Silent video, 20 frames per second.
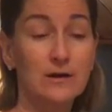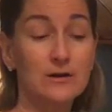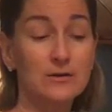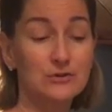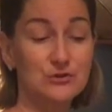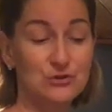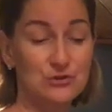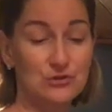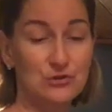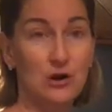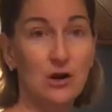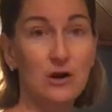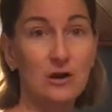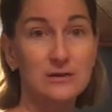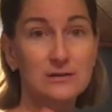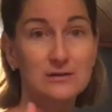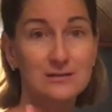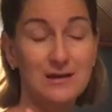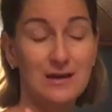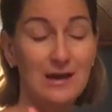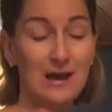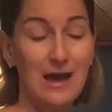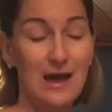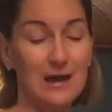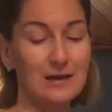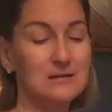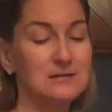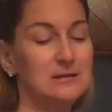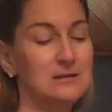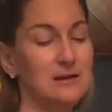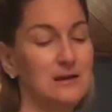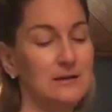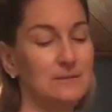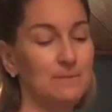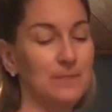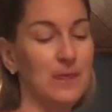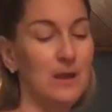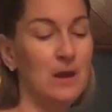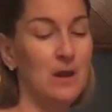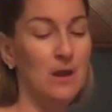straws. Excellent.
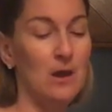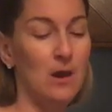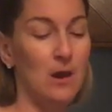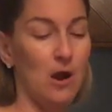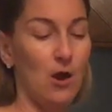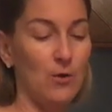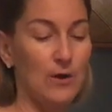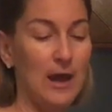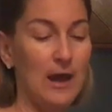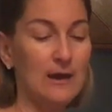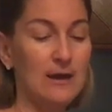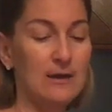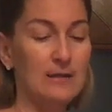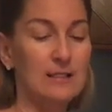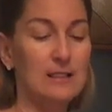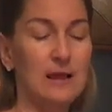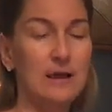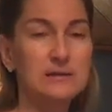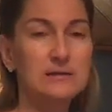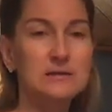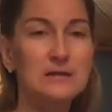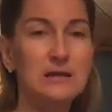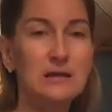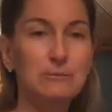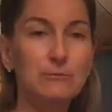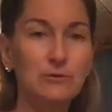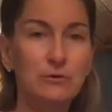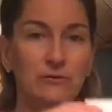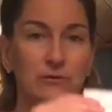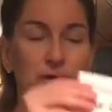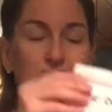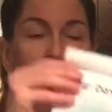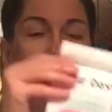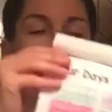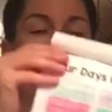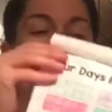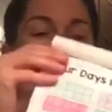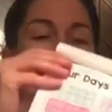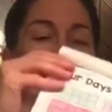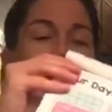Okay, let's keep moving
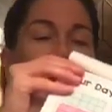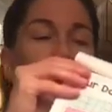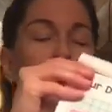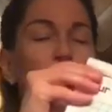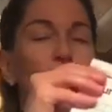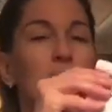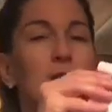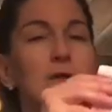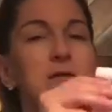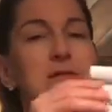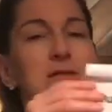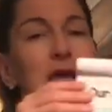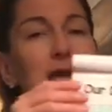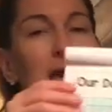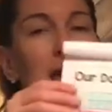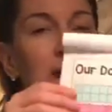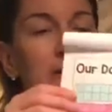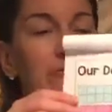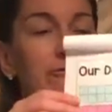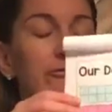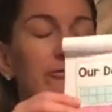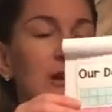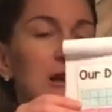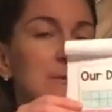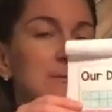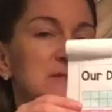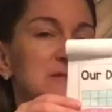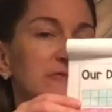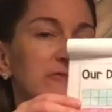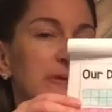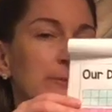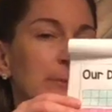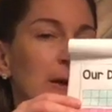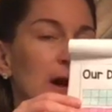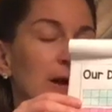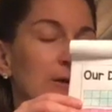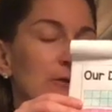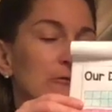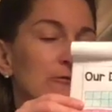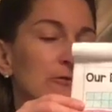along to our 10 frames. Flip
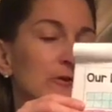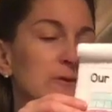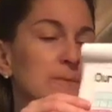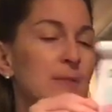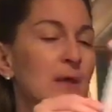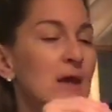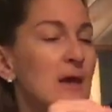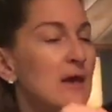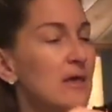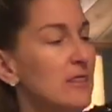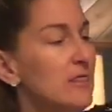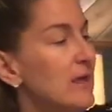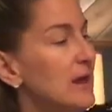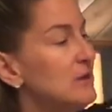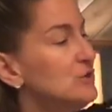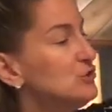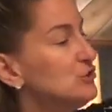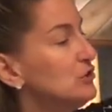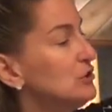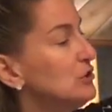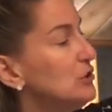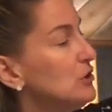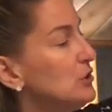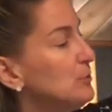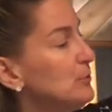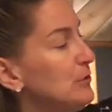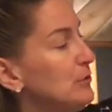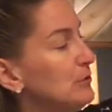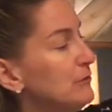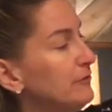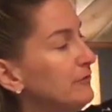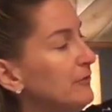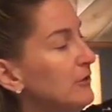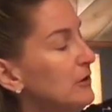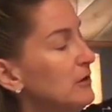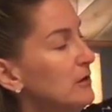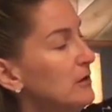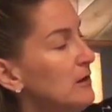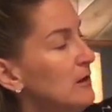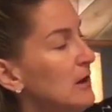on over. They should look
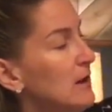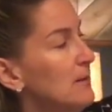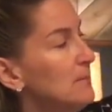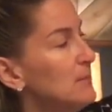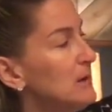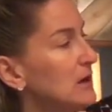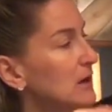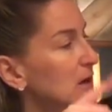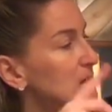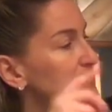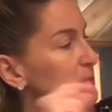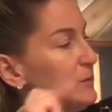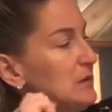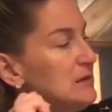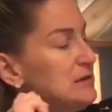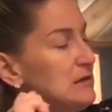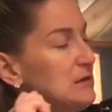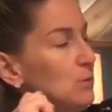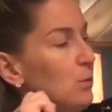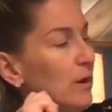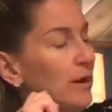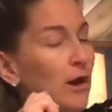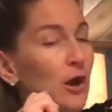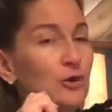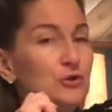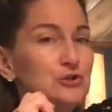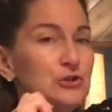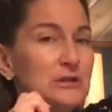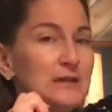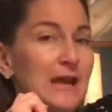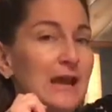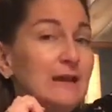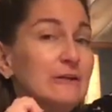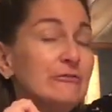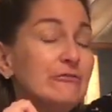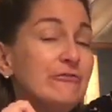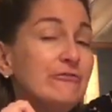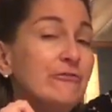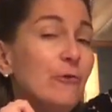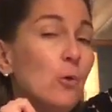beautiful because we did
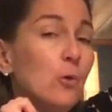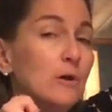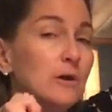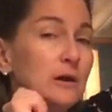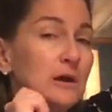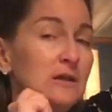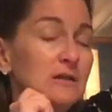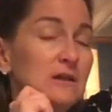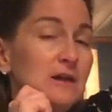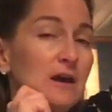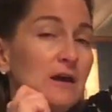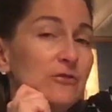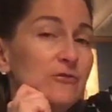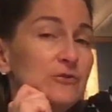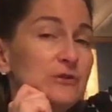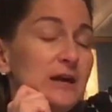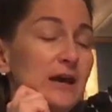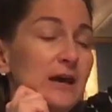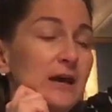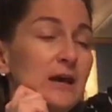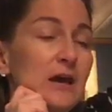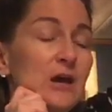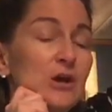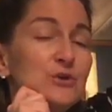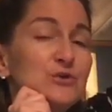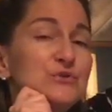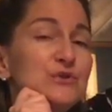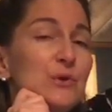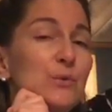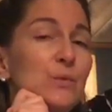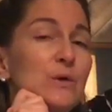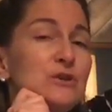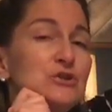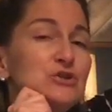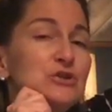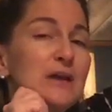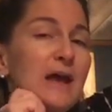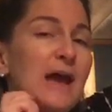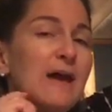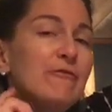140 the other day. So we should
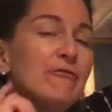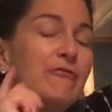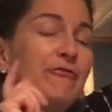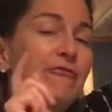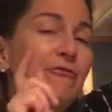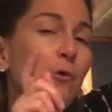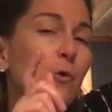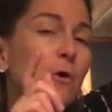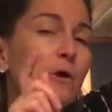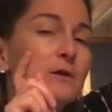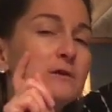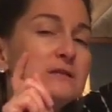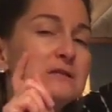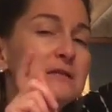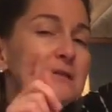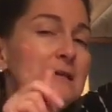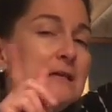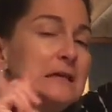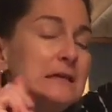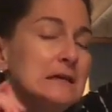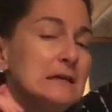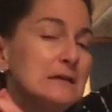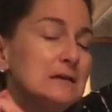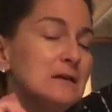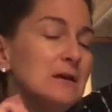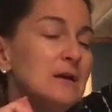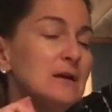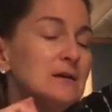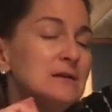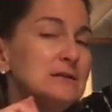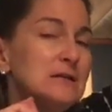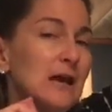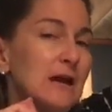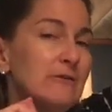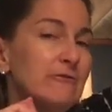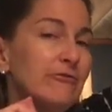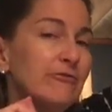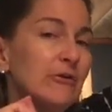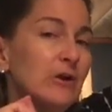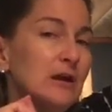have 14
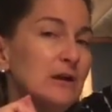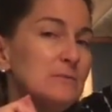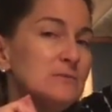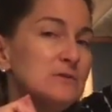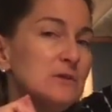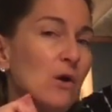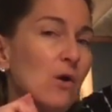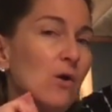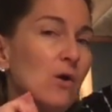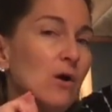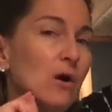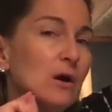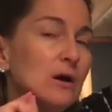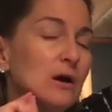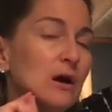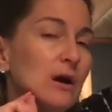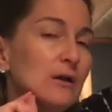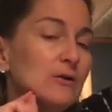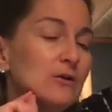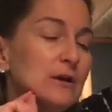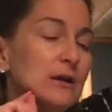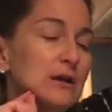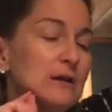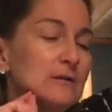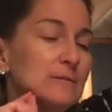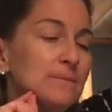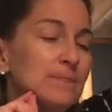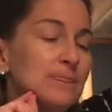10 frames all colored in.